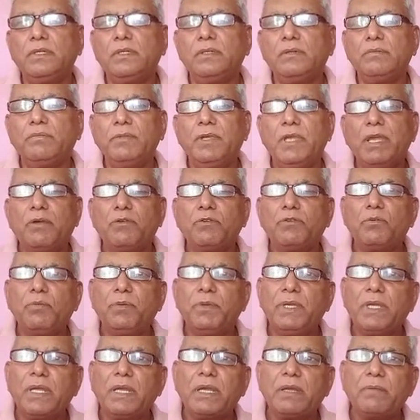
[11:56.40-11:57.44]
we have to
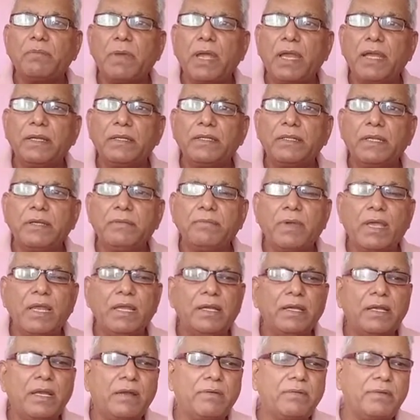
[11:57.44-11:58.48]
bear in mind then while
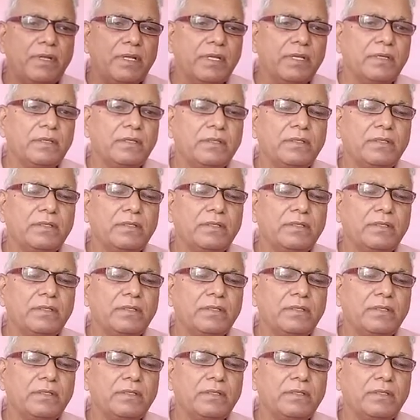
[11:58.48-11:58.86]
drafting